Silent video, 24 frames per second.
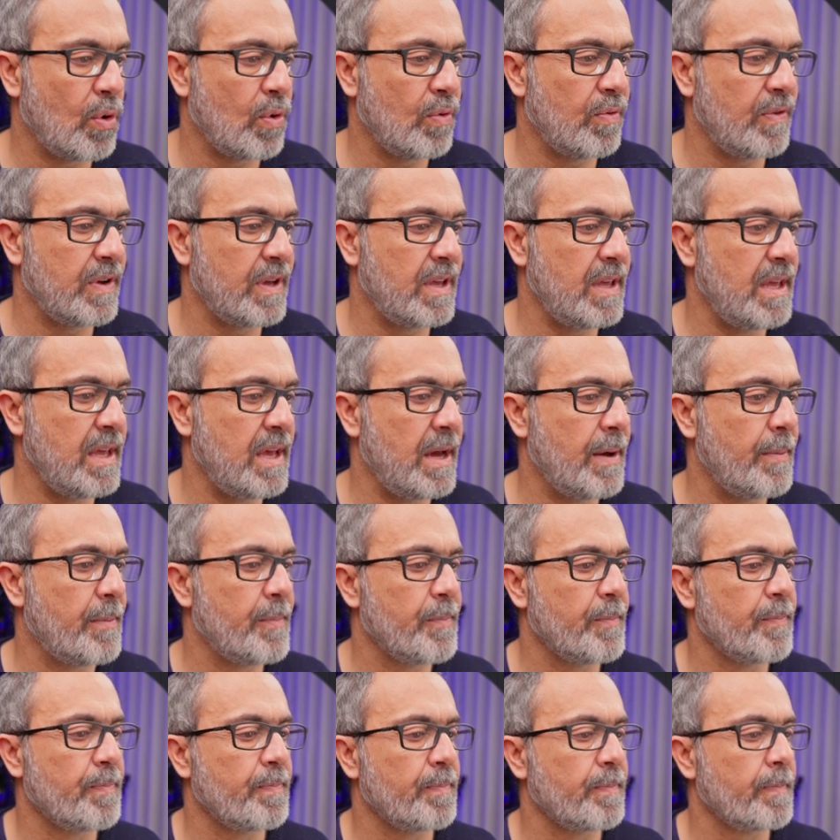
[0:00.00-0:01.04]
over here.
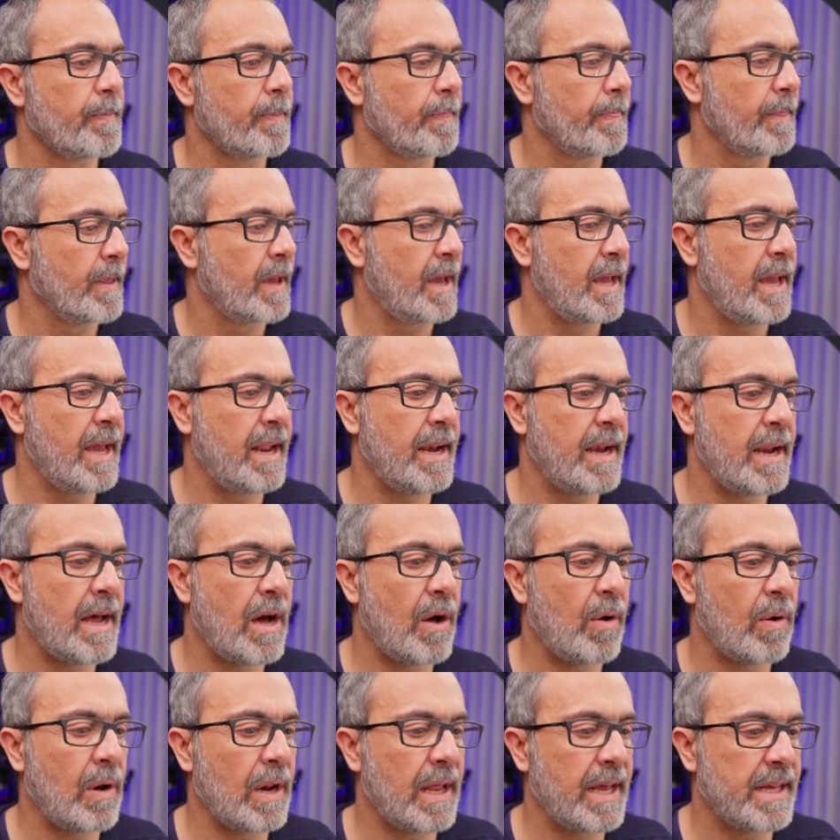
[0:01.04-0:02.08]
And
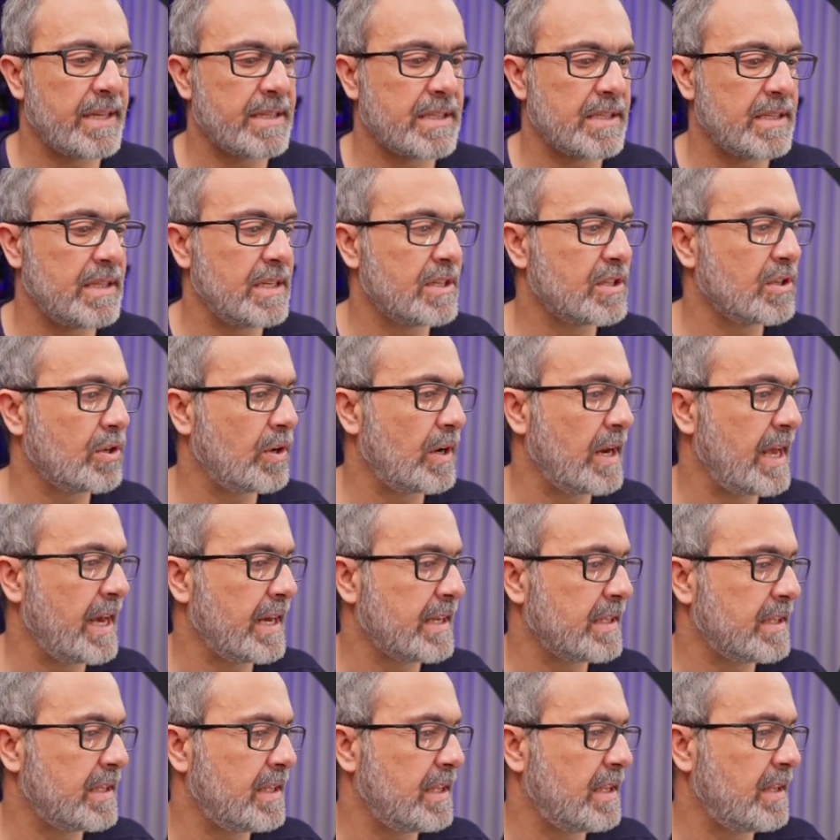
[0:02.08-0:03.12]
now let's
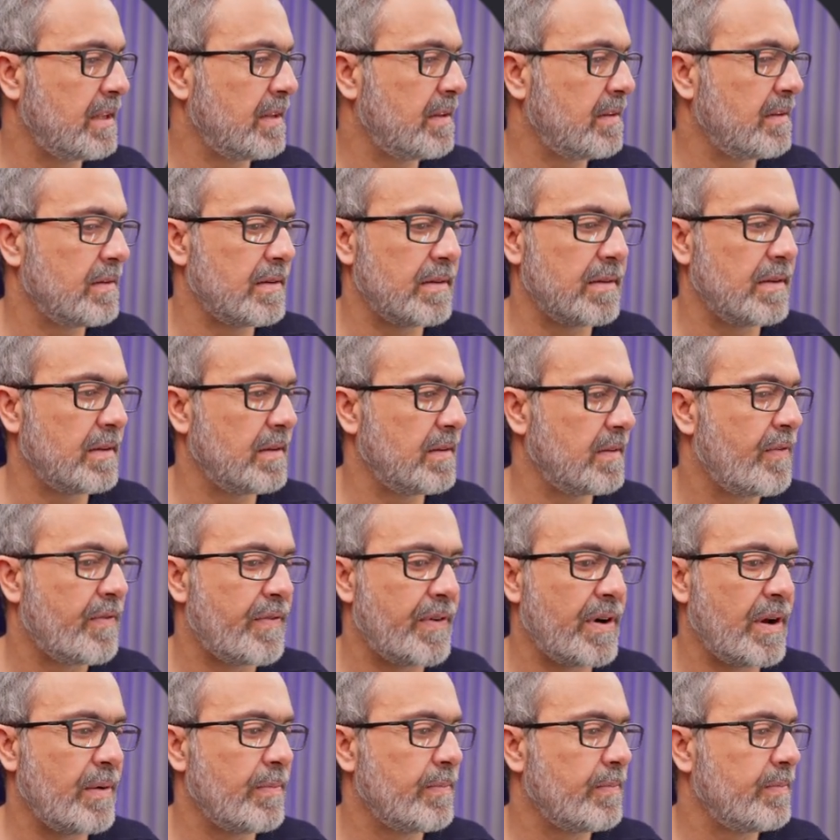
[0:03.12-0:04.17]
disconnect
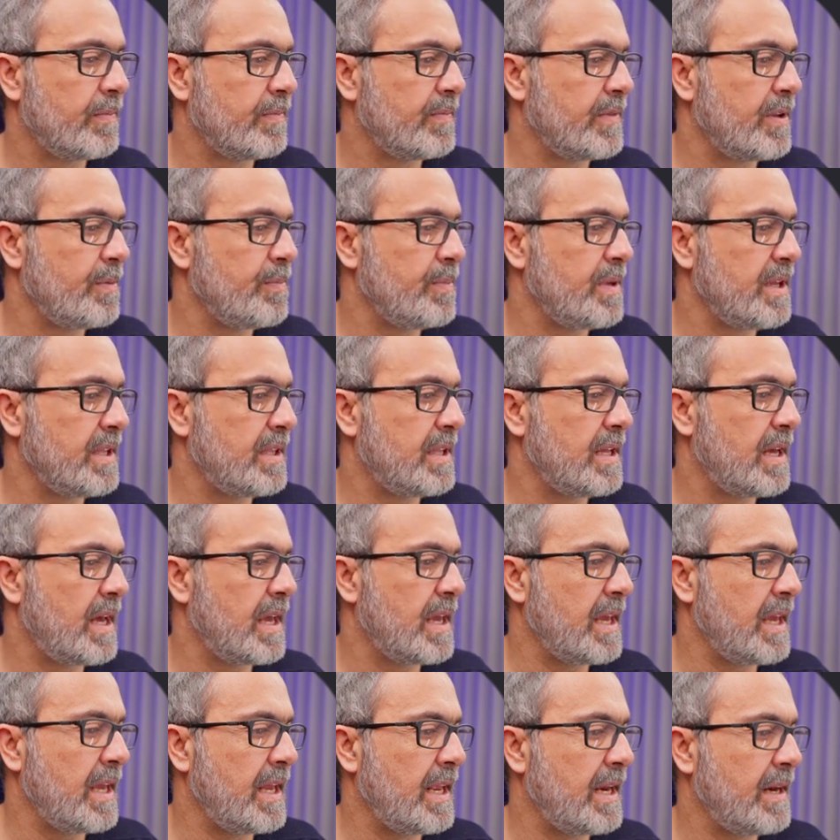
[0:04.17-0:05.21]
from the media
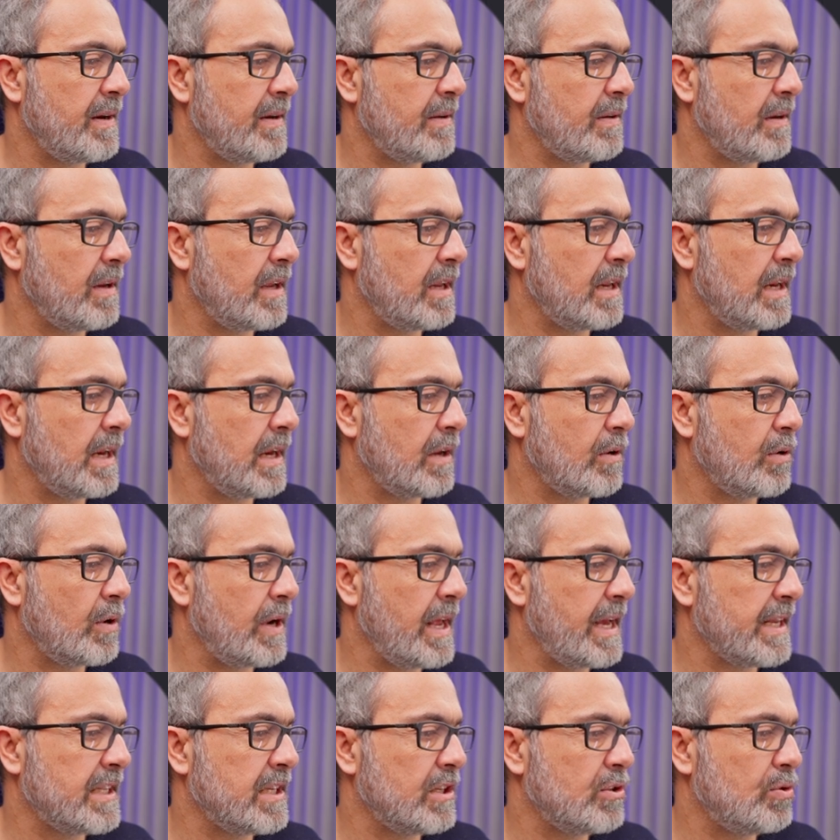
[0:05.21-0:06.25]
in and
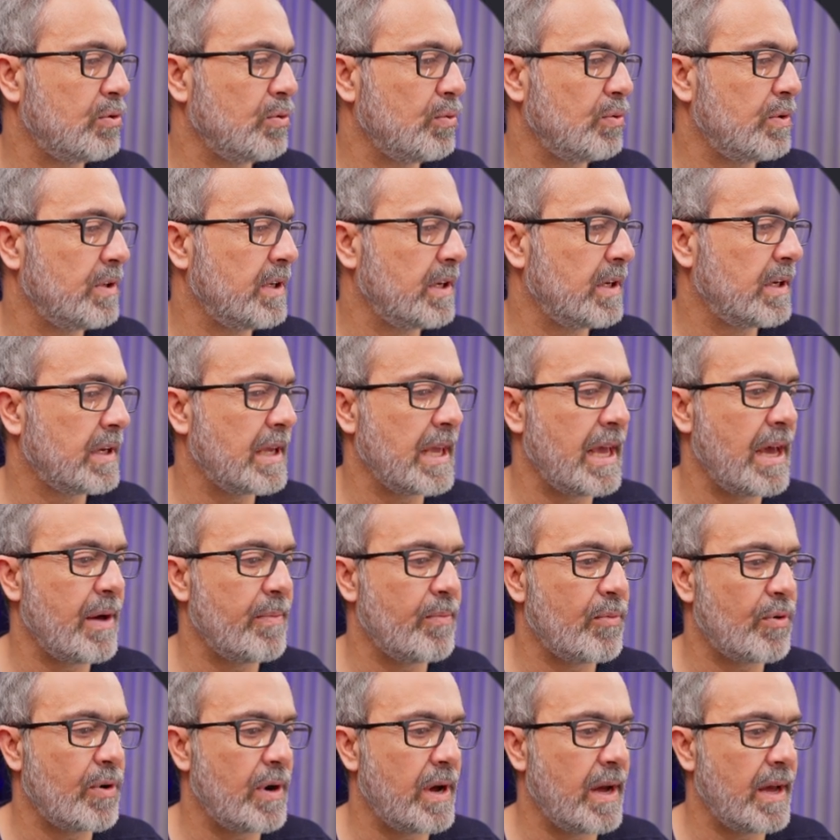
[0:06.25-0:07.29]
connect it to the
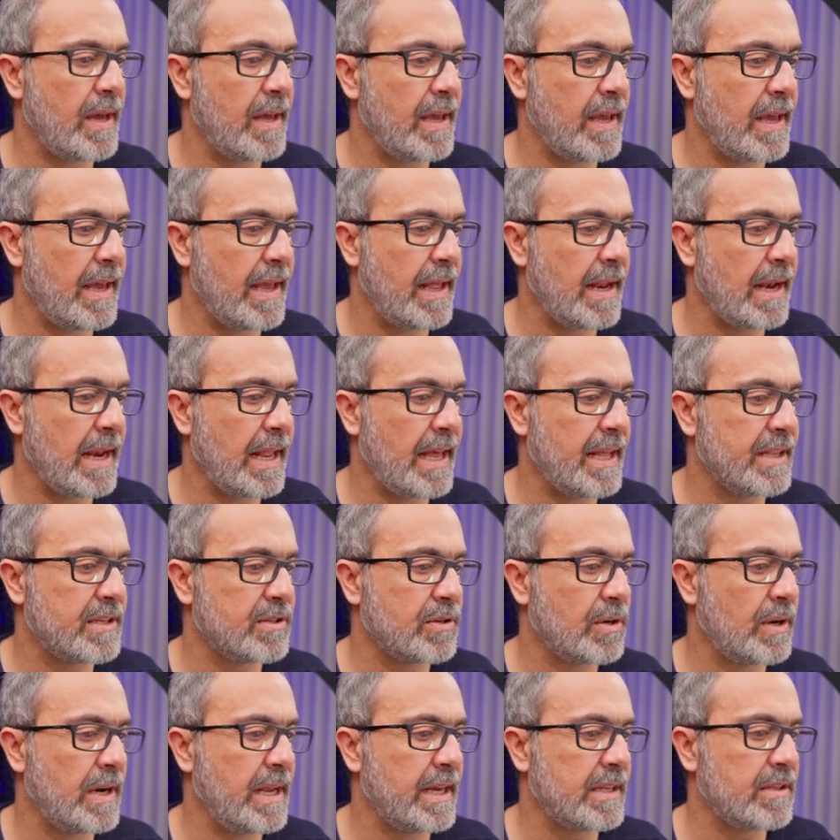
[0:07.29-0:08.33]
camera, and let's
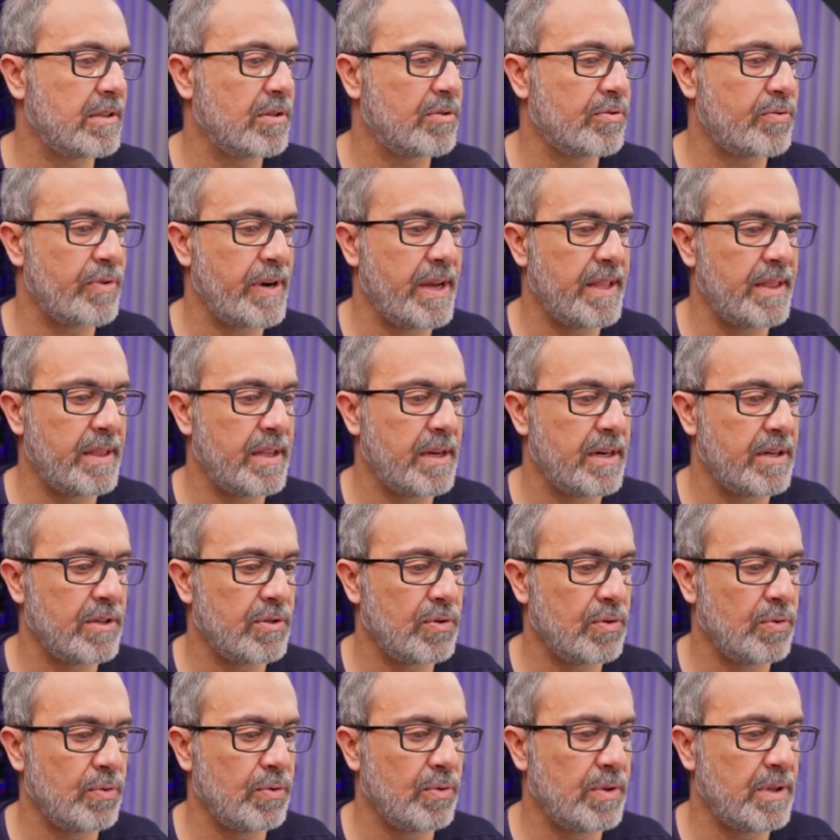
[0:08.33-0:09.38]
connect the render
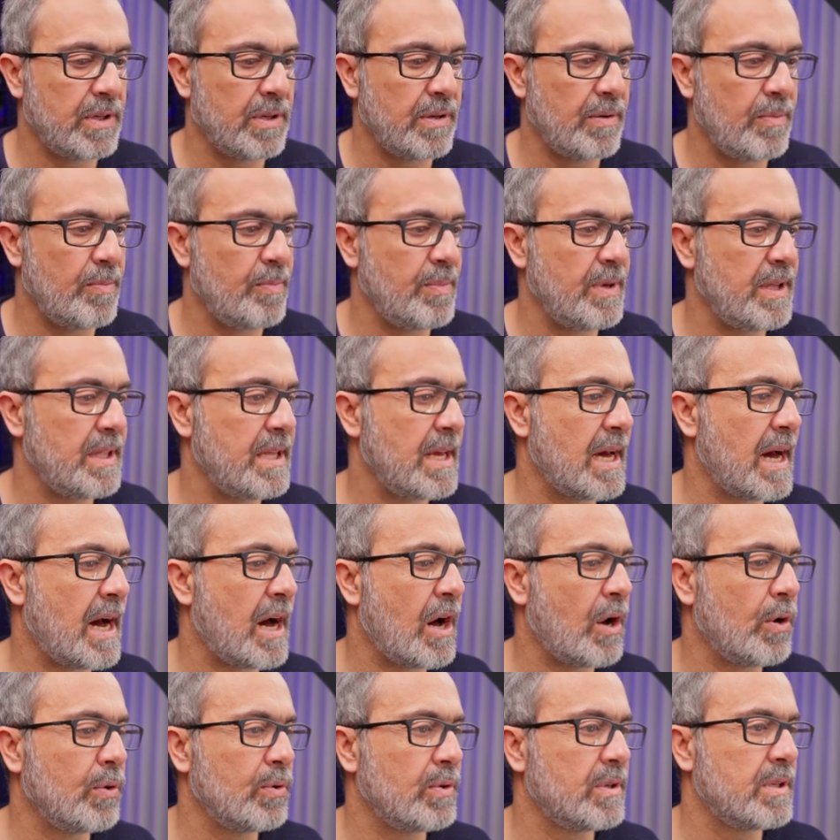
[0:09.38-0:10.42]
to the media
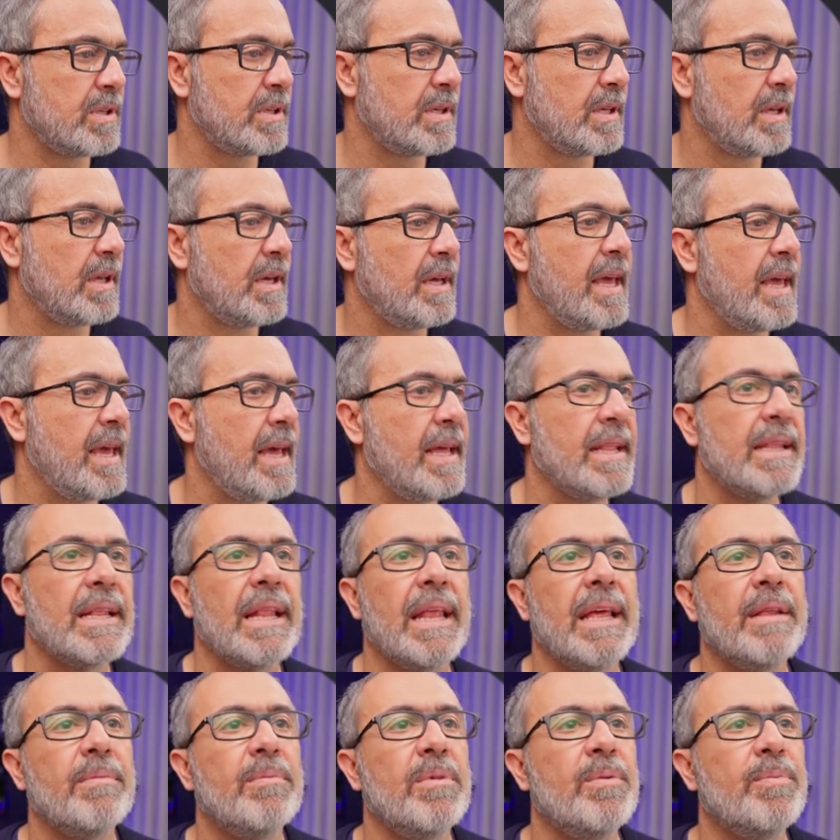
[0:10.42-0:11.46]
out. And
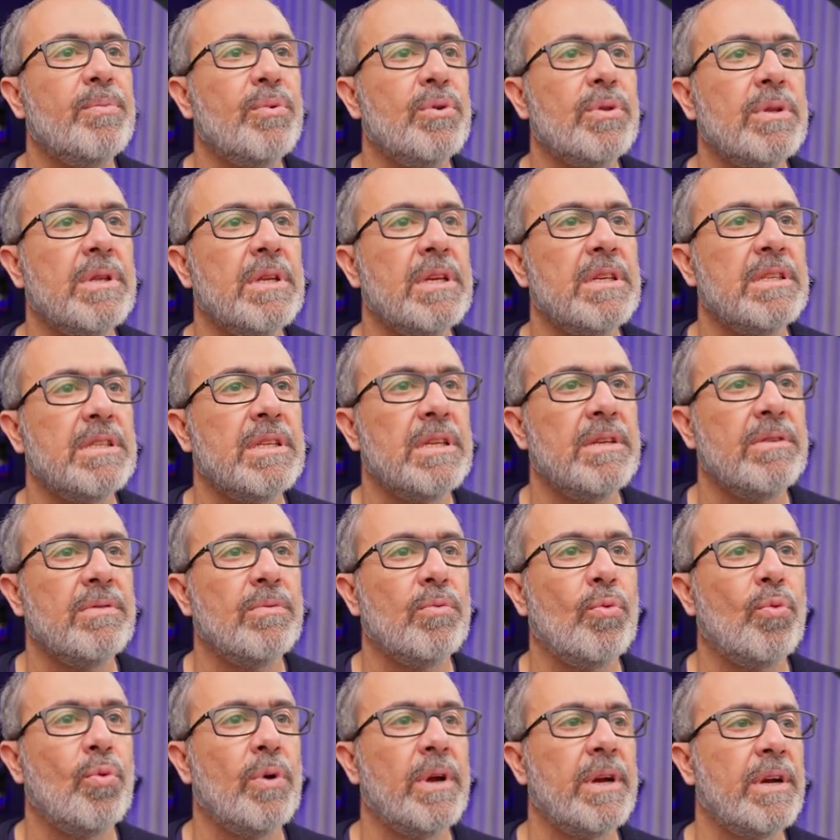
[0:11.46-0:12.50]
let me put this
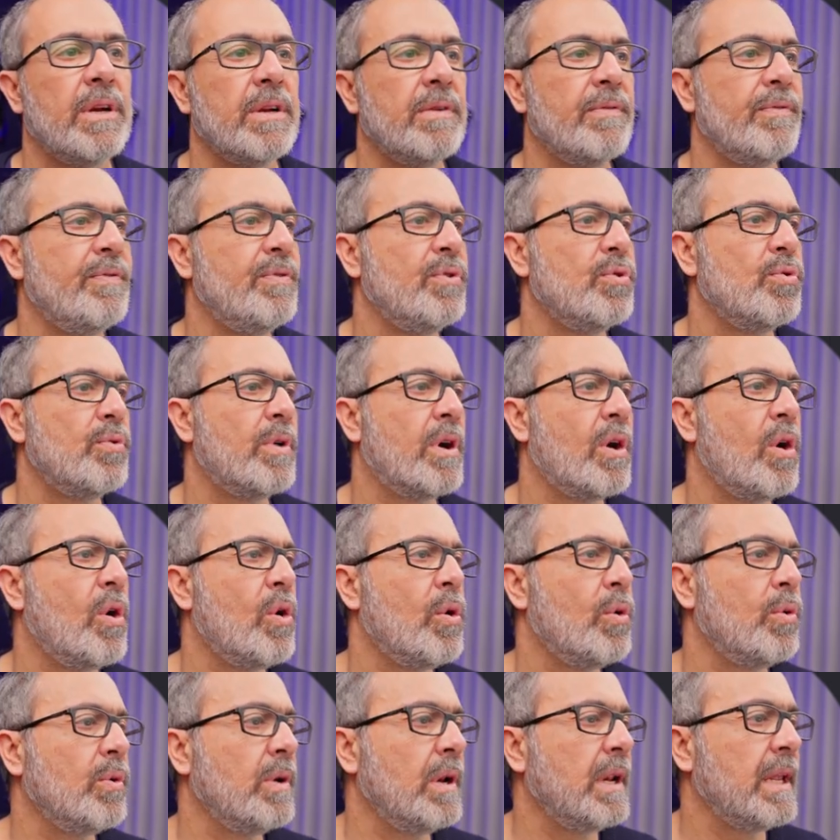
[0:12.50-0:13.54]
in one viewer
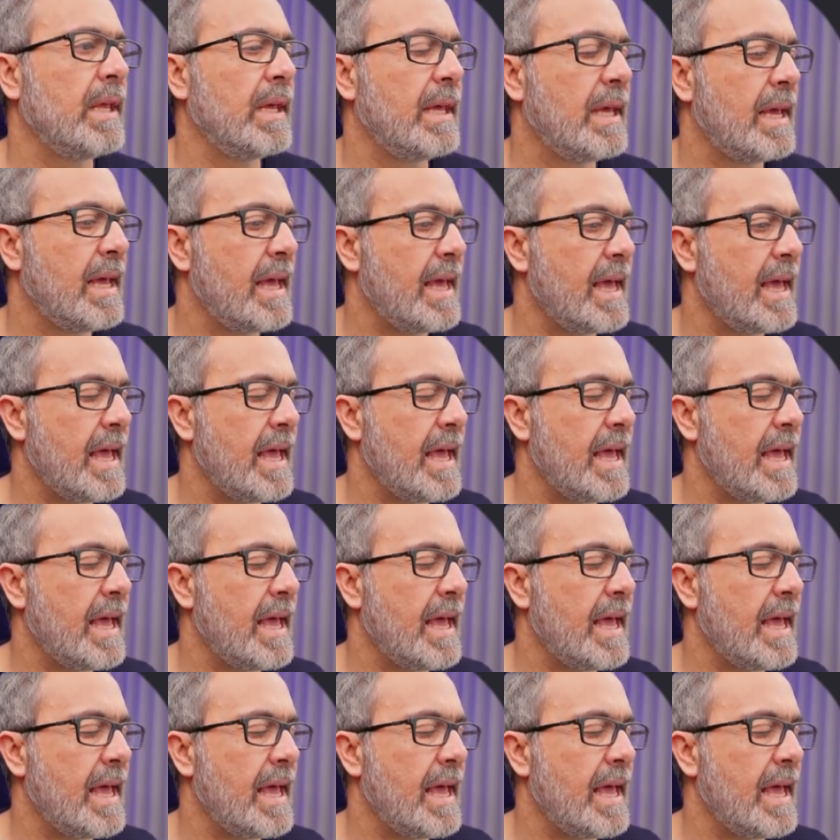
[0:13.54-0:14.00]
only.